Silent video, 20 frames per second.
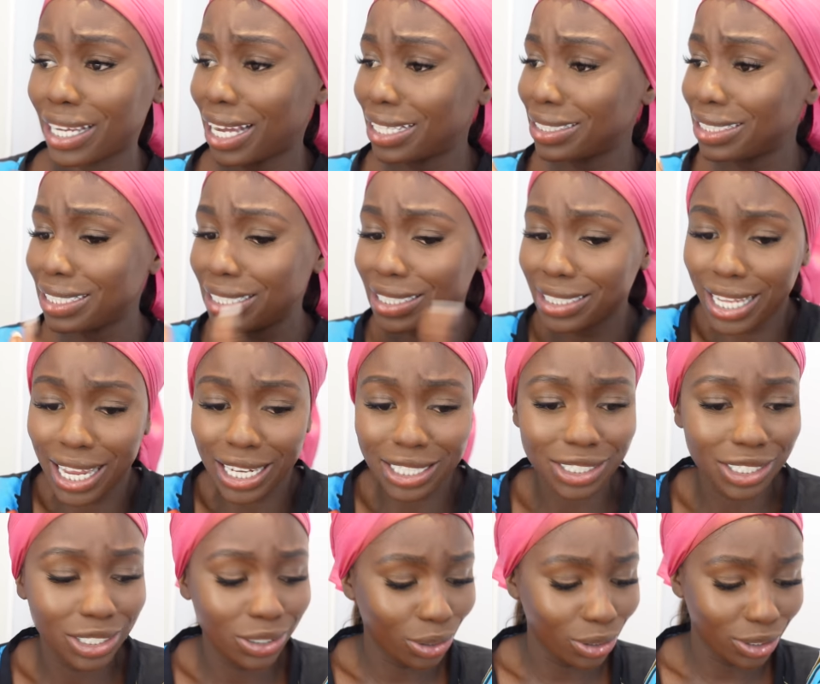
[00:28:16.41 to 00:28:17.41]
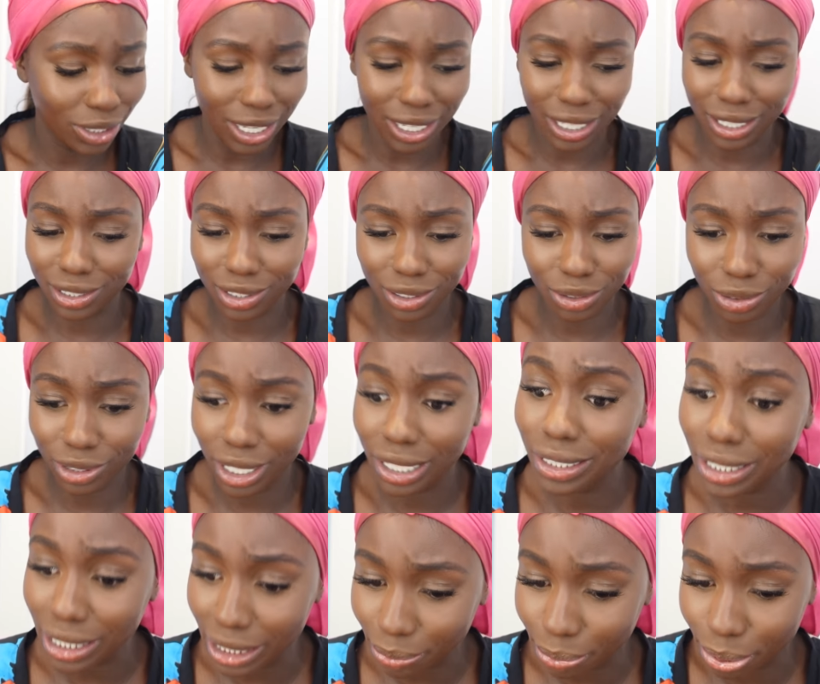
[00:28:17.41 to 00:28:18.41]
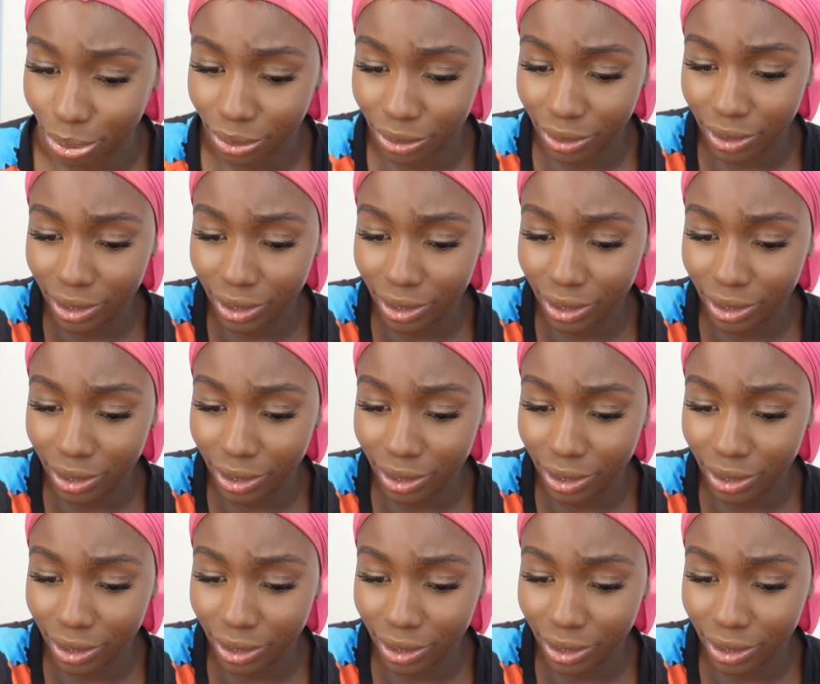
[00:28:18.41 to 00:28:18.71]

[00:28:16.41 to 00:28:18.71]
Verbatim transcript: I said, it's actually not that, it's not that deep.